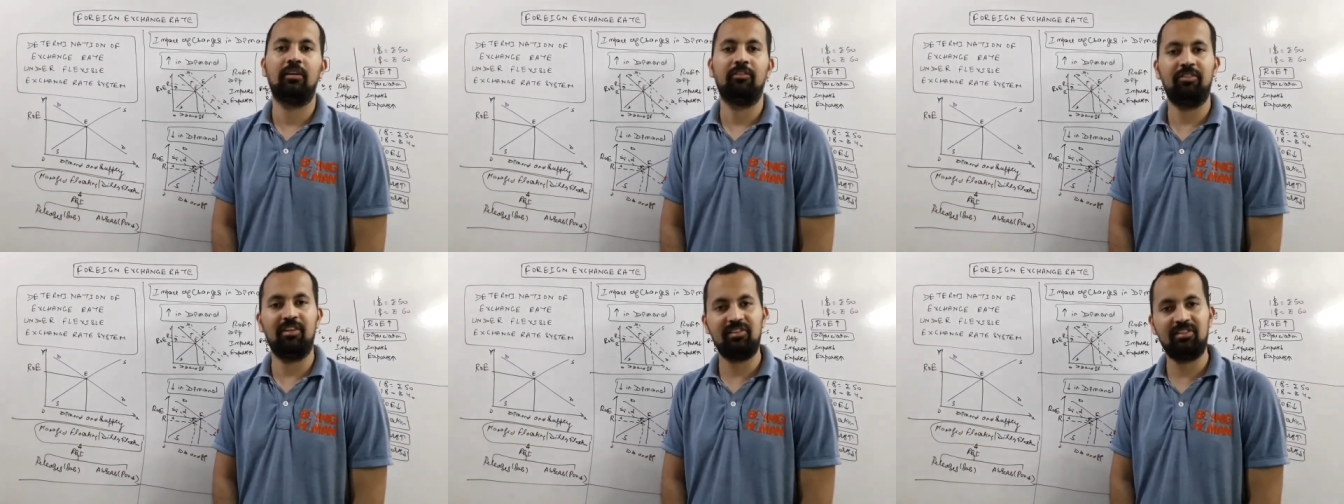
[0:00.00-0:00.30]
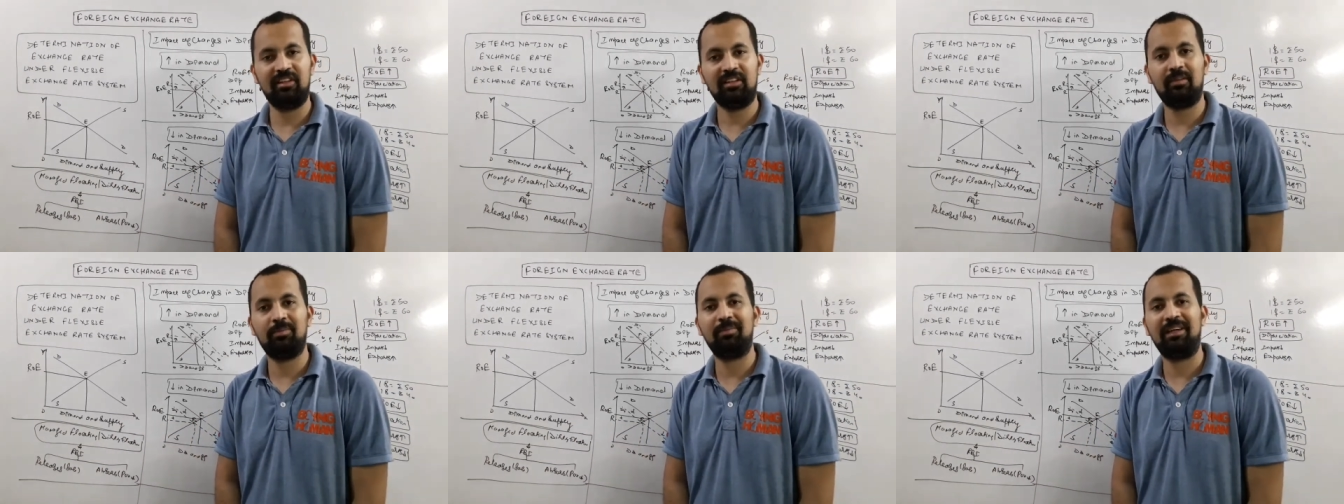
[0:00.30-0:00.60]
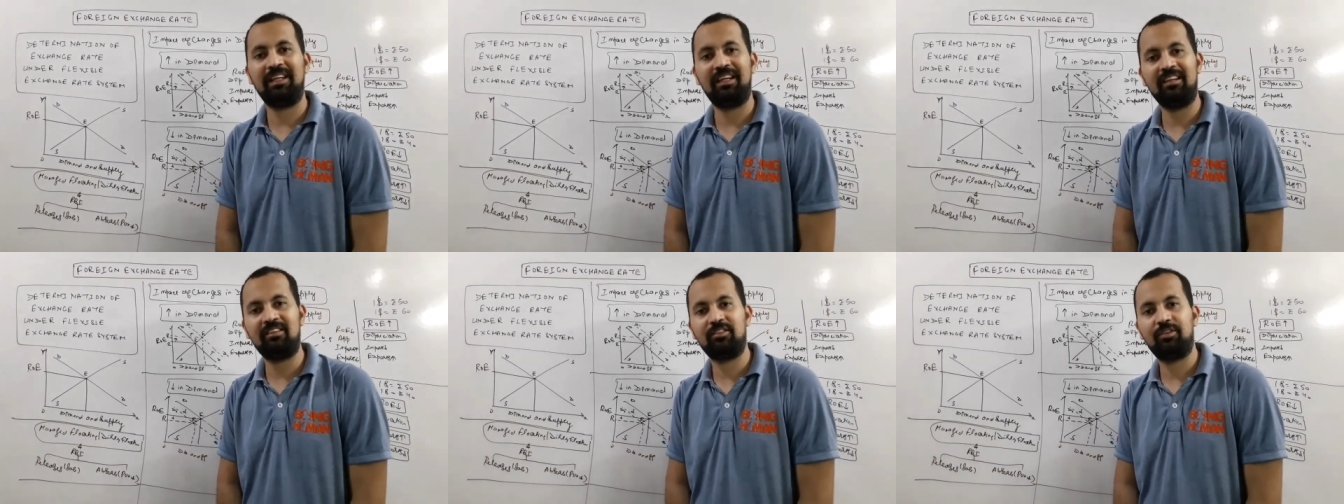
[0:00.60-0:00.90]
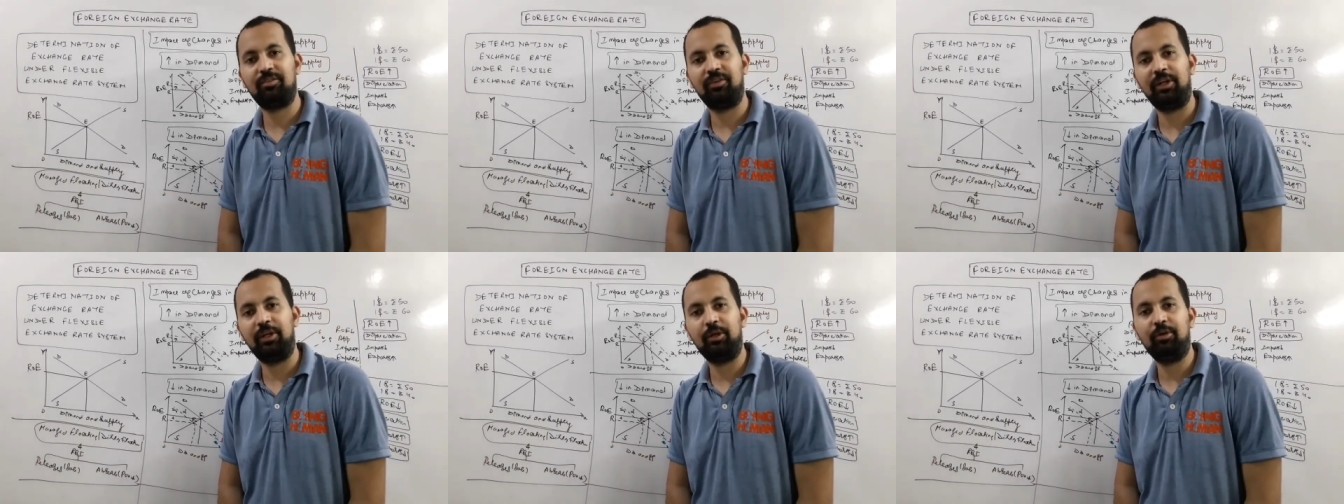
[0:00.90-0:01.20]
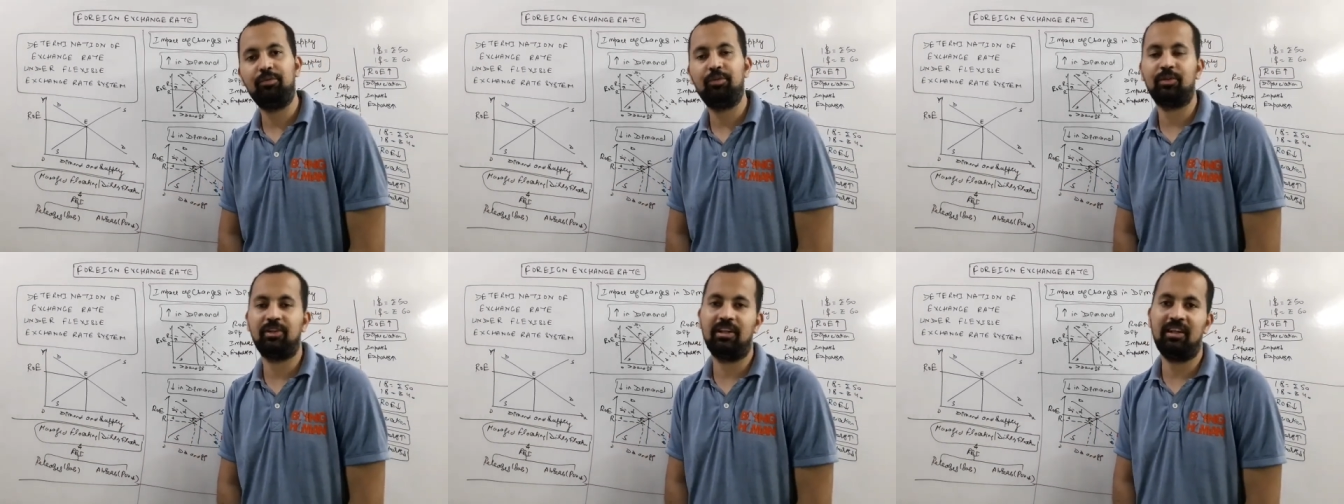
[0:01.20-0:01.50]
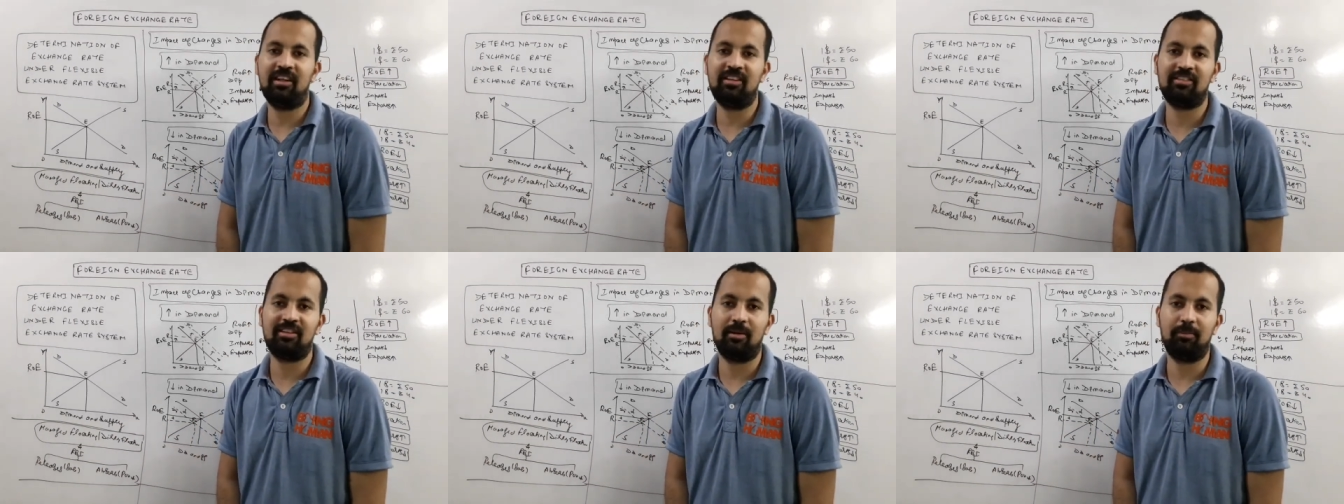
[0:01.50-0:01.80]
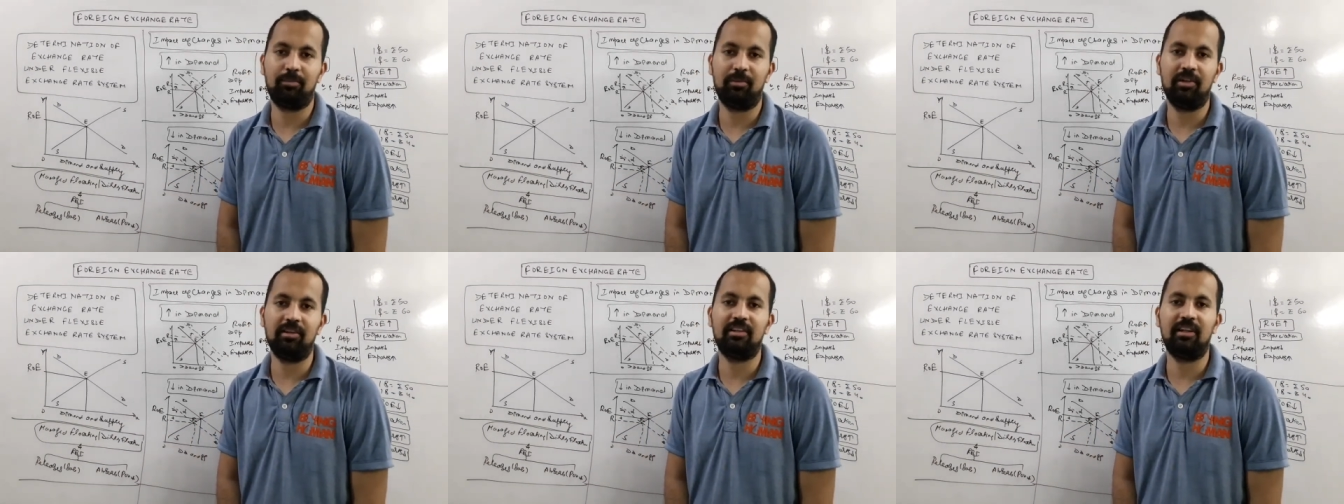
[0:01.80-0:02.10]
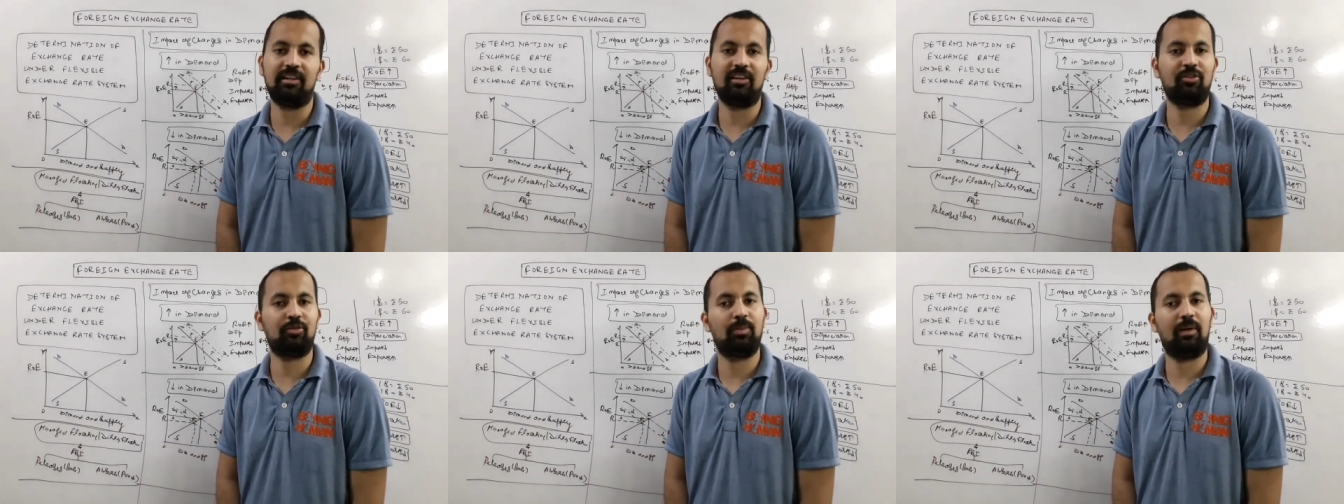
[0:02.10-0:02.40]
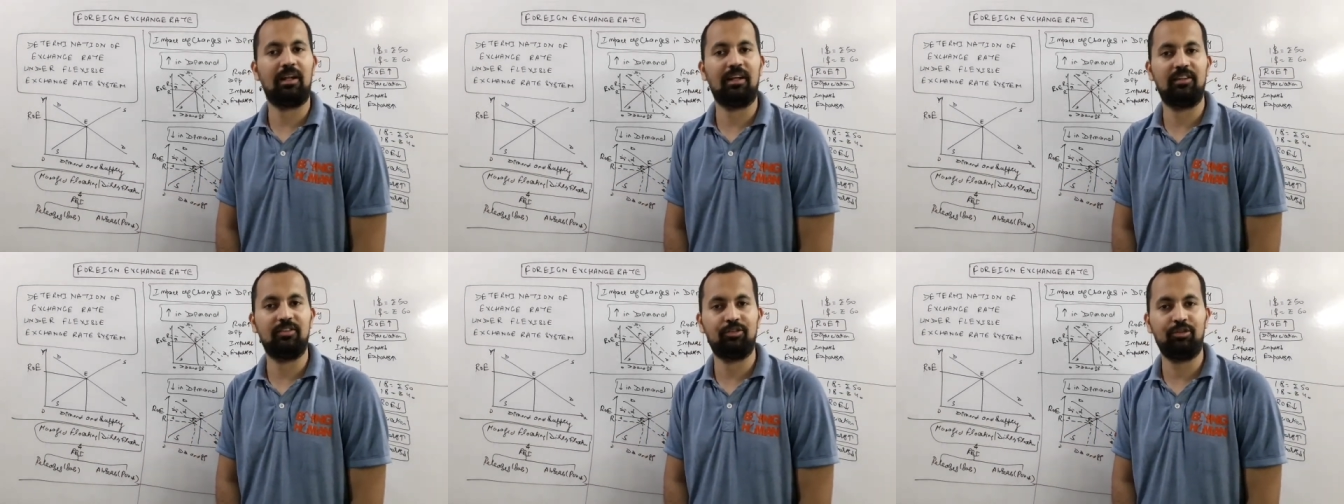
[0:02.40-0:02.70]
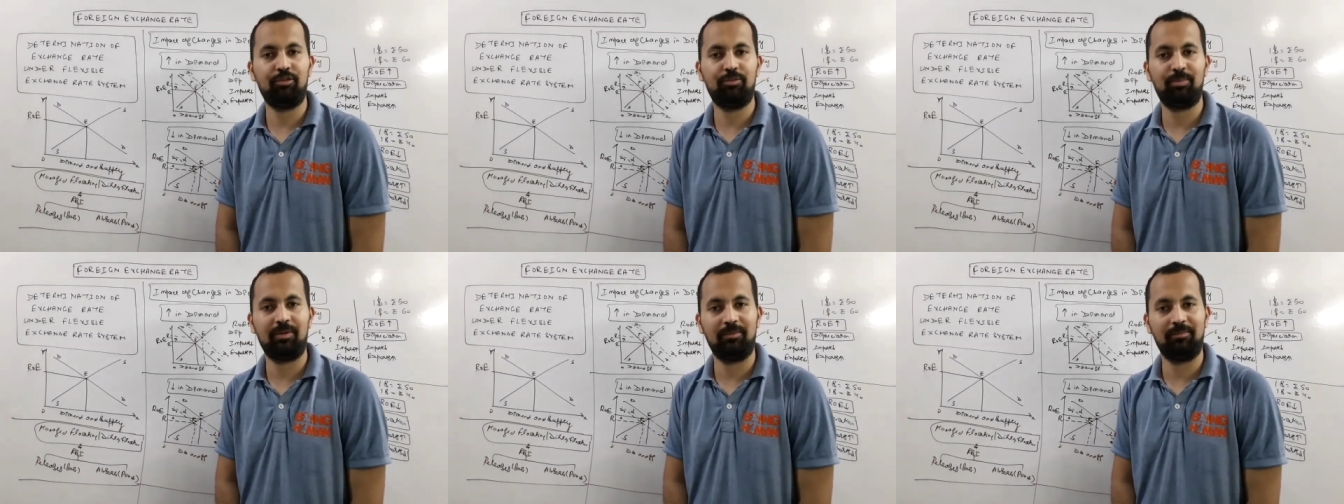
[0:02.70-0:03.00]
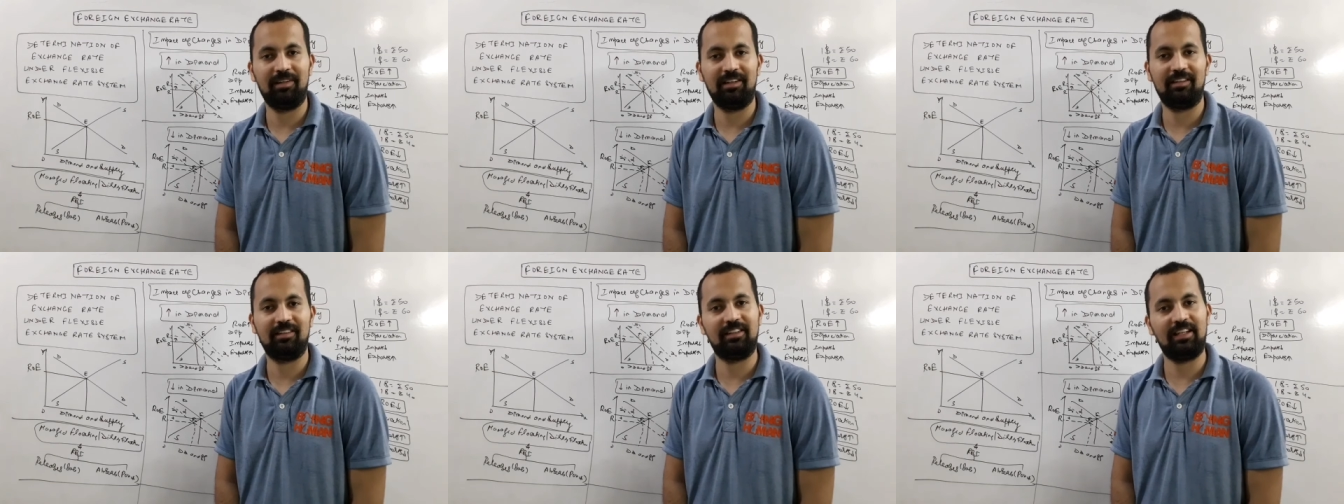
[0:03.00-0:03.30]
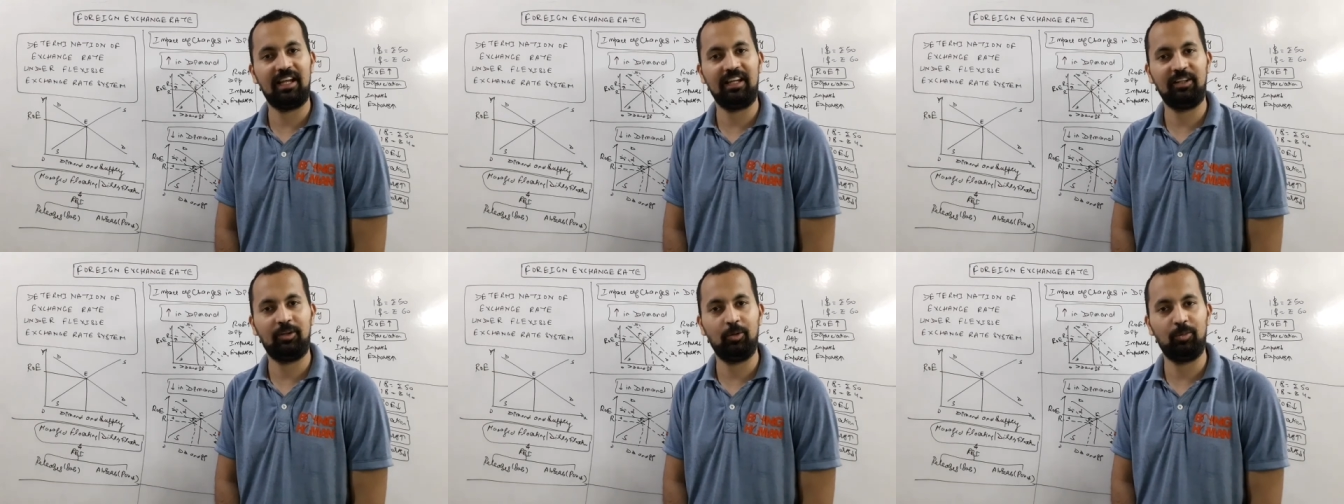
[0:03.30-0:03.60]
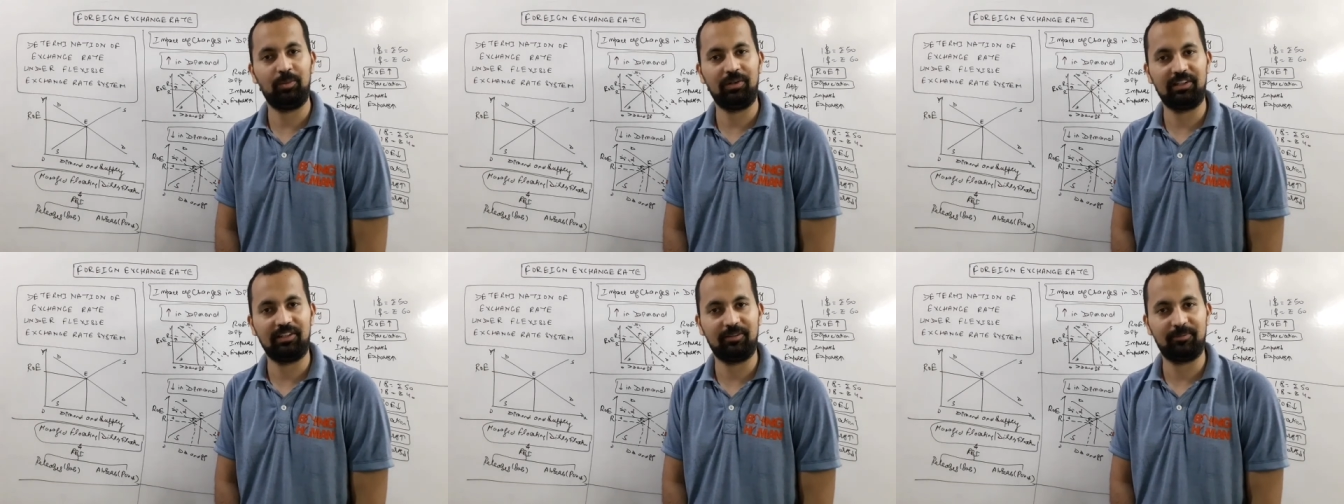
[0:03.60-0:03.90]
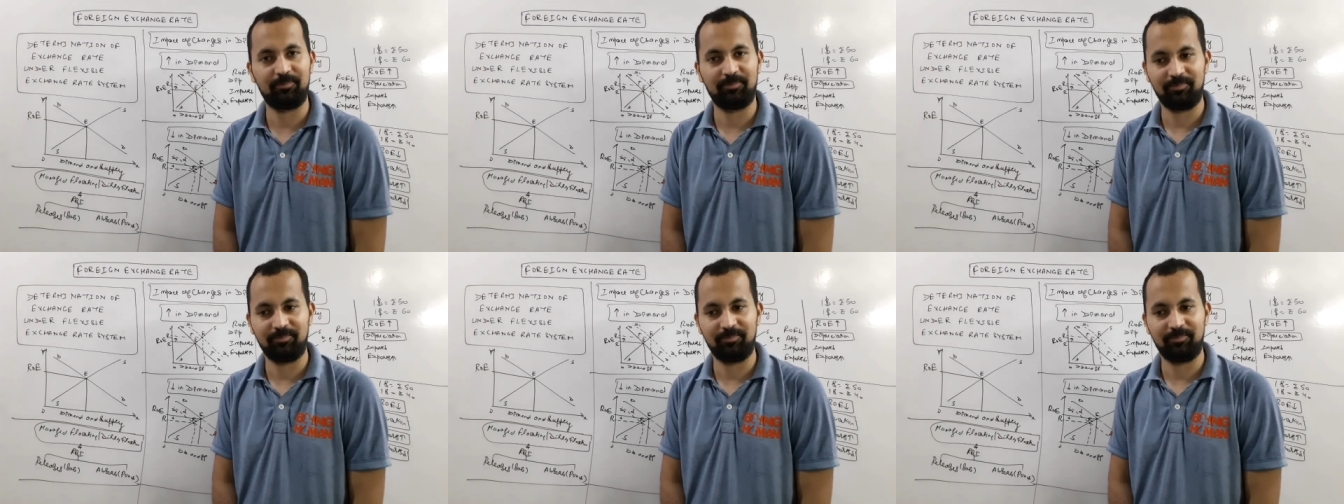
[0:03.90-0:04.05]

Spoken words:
visit my next video for the next chapter, that is balance of payment. Thank you, Rita.